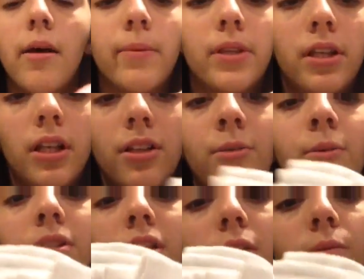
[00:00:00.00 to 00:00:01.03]
but they're not the
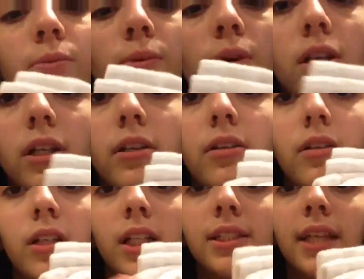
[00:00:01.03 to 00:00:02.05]
ones I wanted
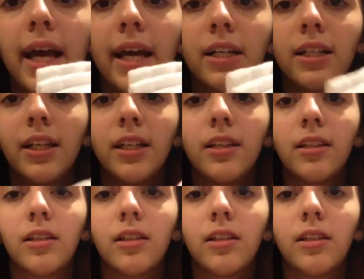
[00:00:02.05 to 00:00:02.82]
exactly.